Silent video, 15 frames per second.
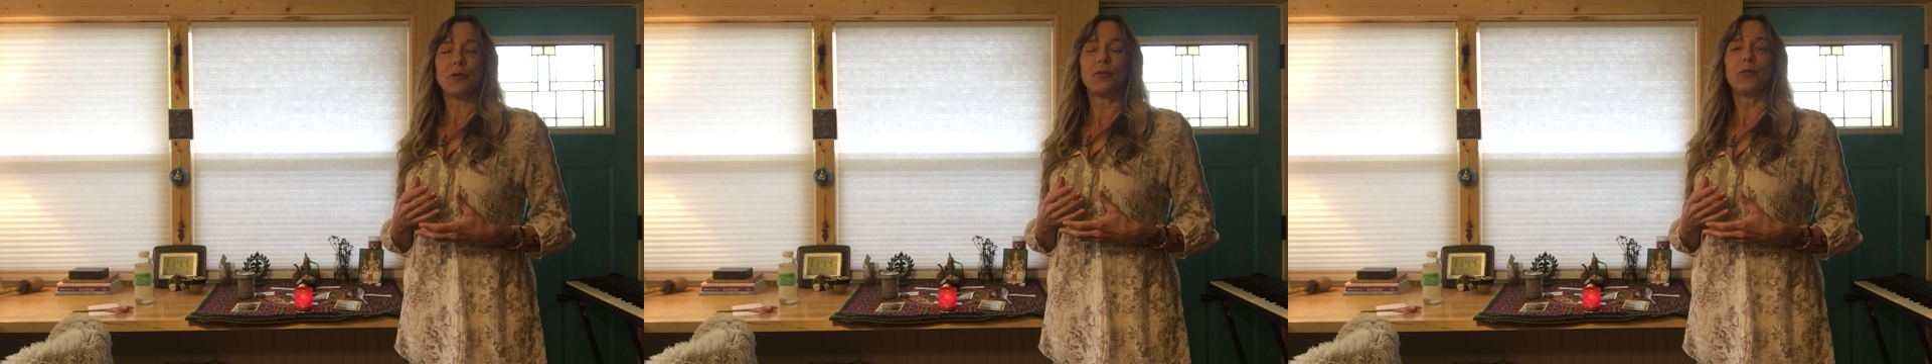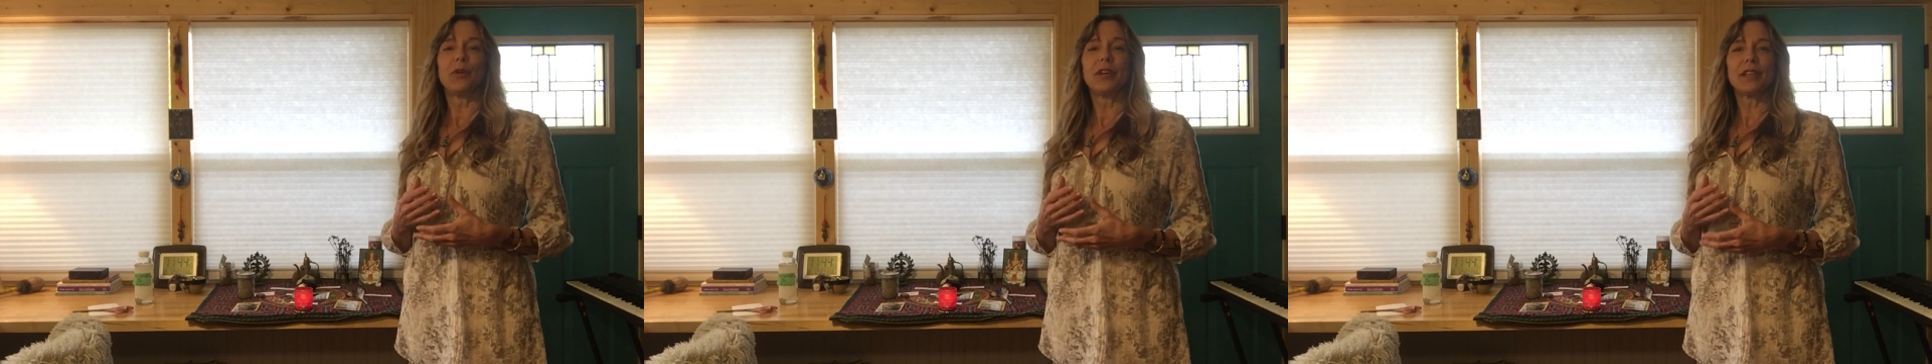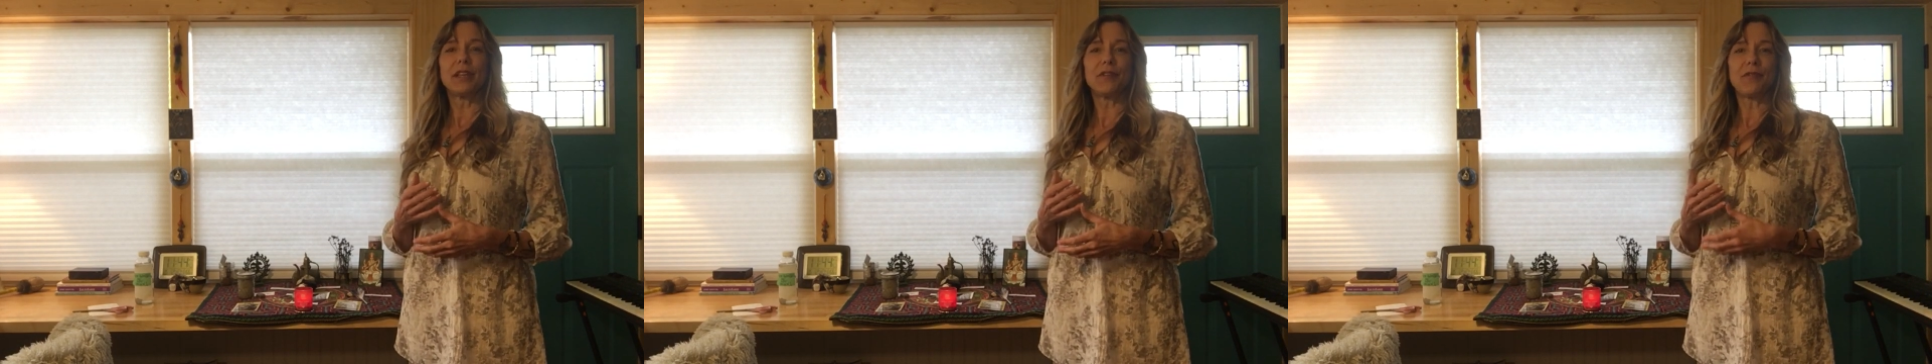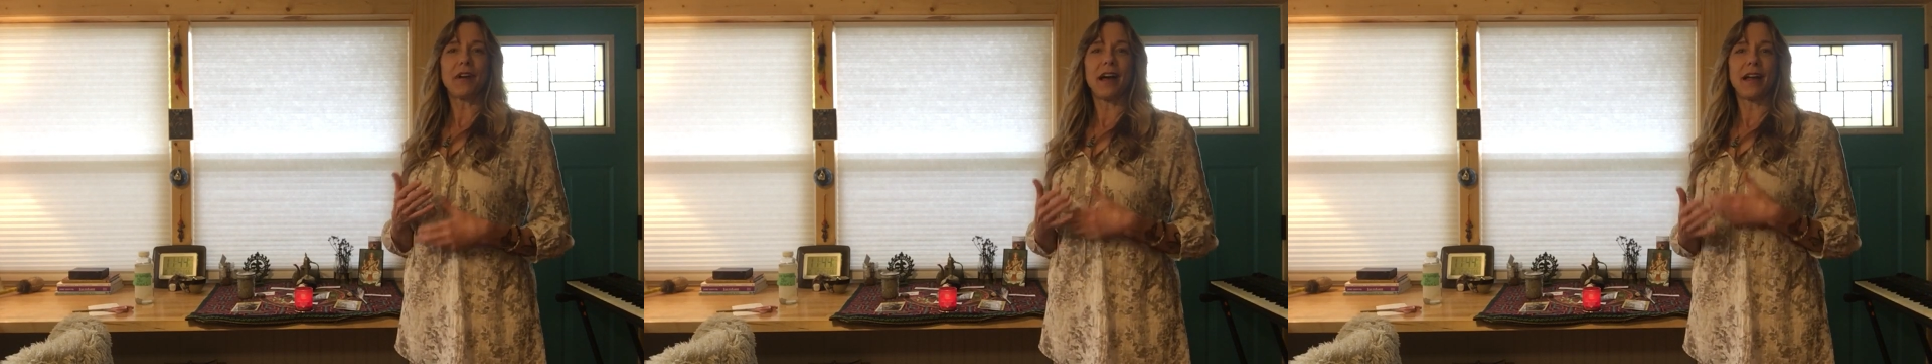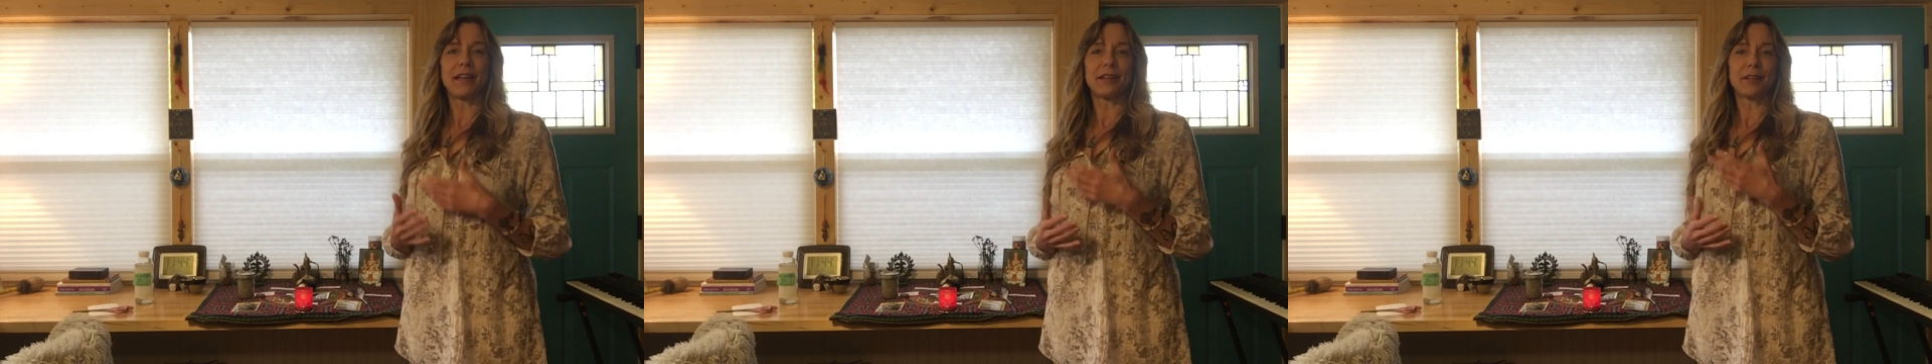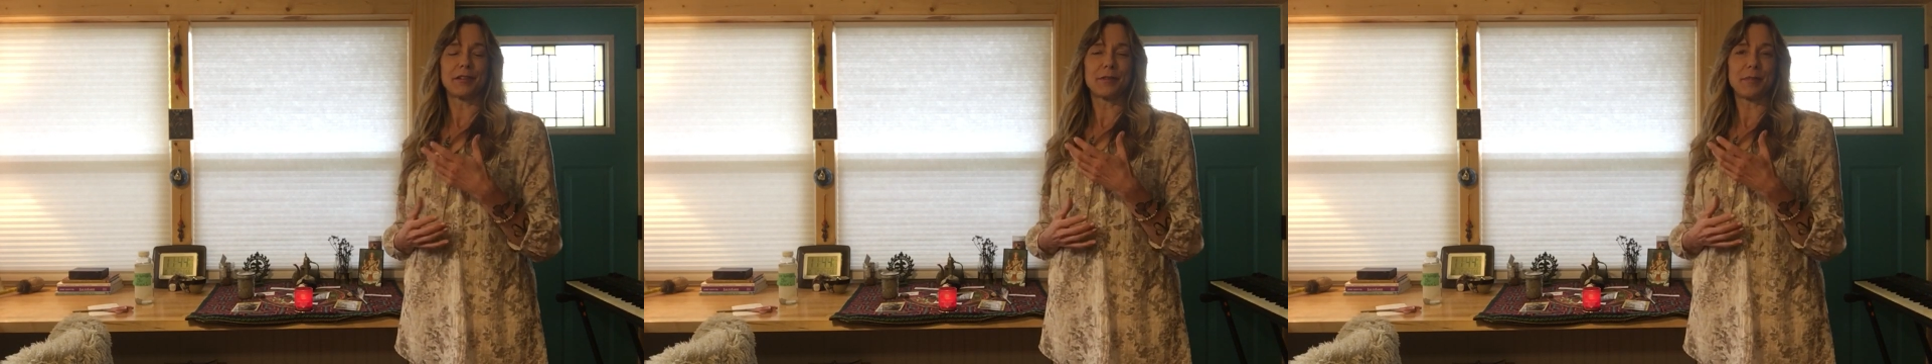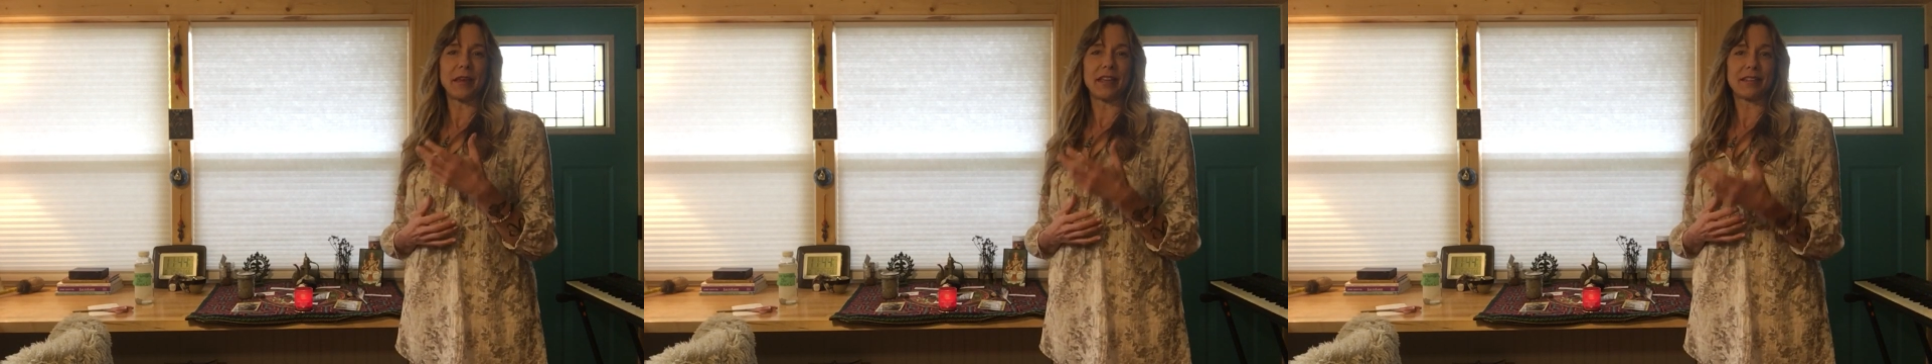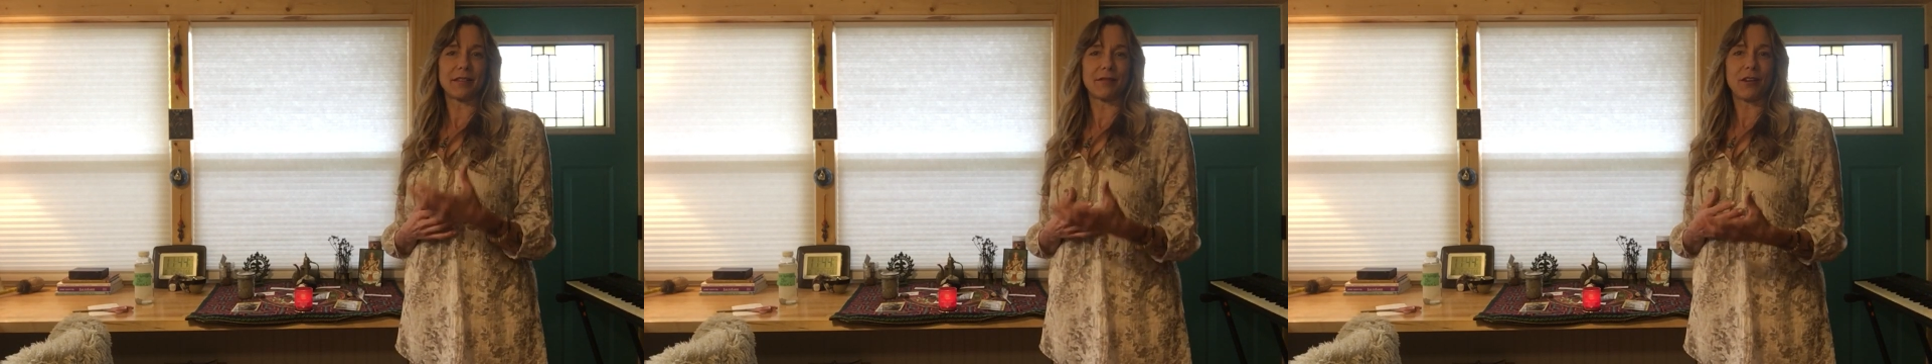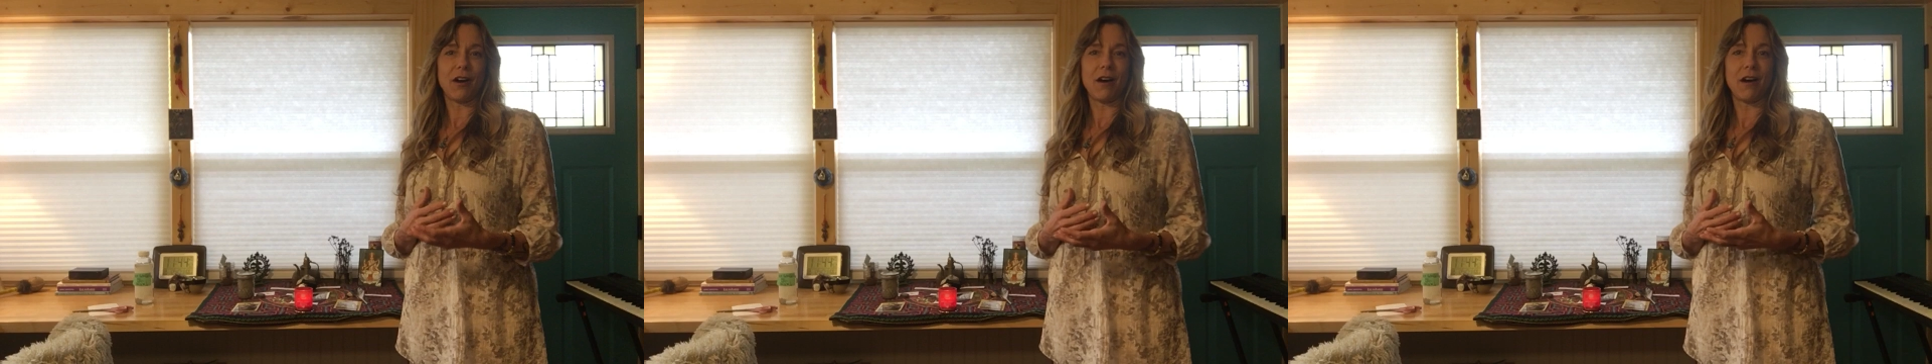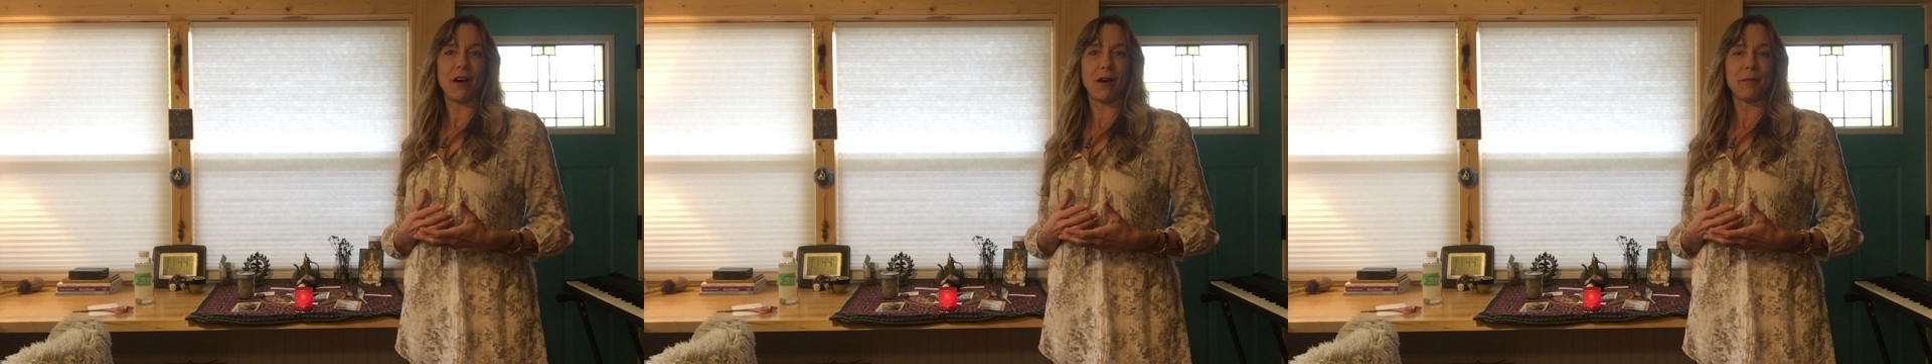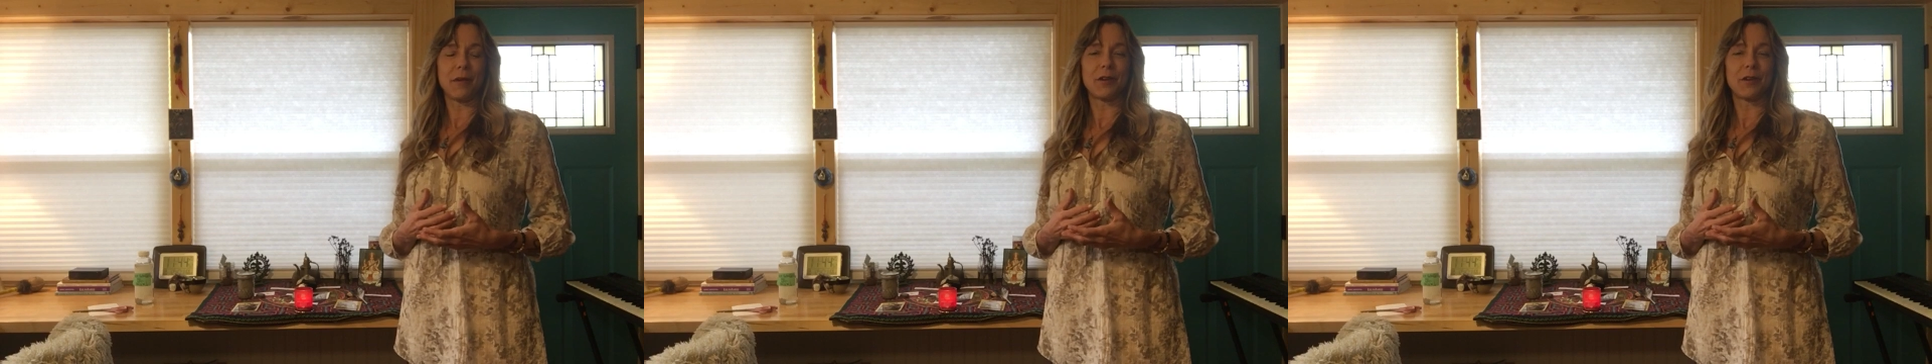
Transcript: really find our space of calm,